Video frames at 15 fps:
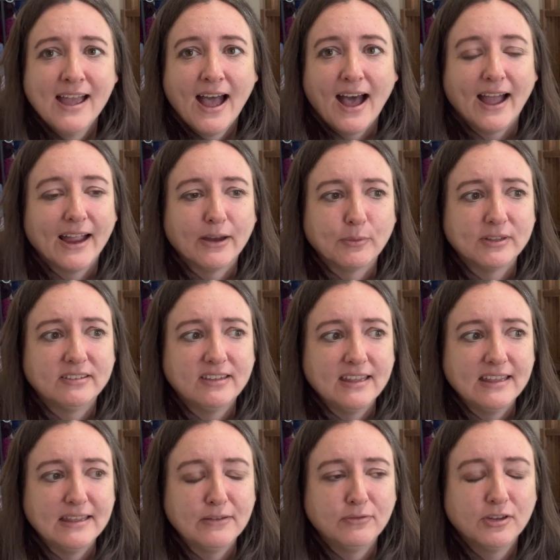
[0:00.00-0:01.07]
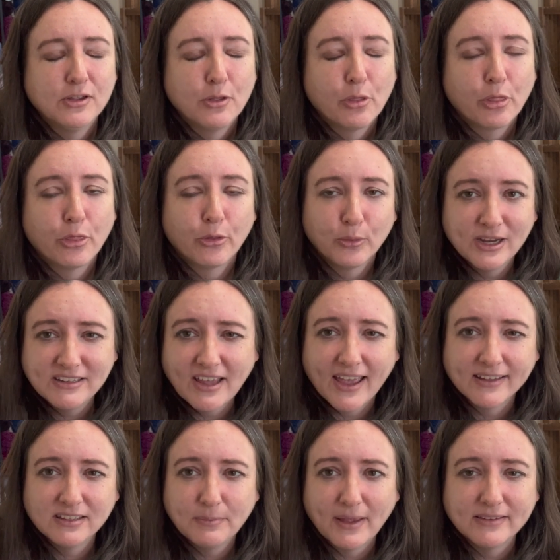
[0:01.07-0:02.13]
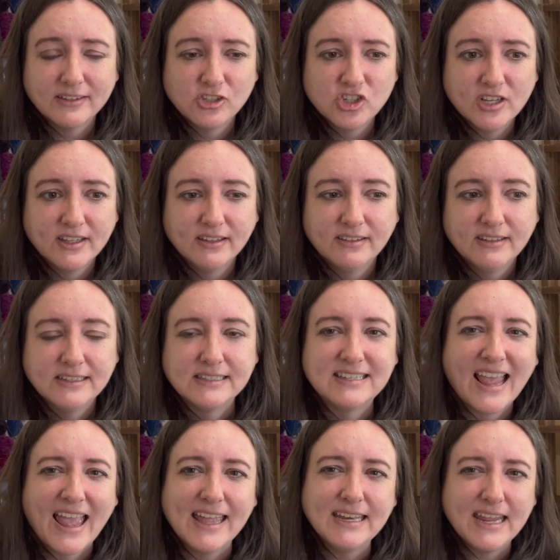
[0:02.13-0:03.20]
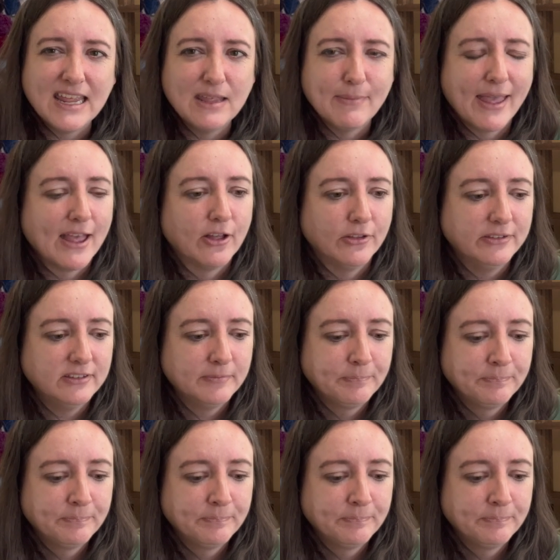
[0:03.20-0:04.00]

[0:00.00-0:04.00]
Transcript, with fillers: I received three text messages, 10 emails,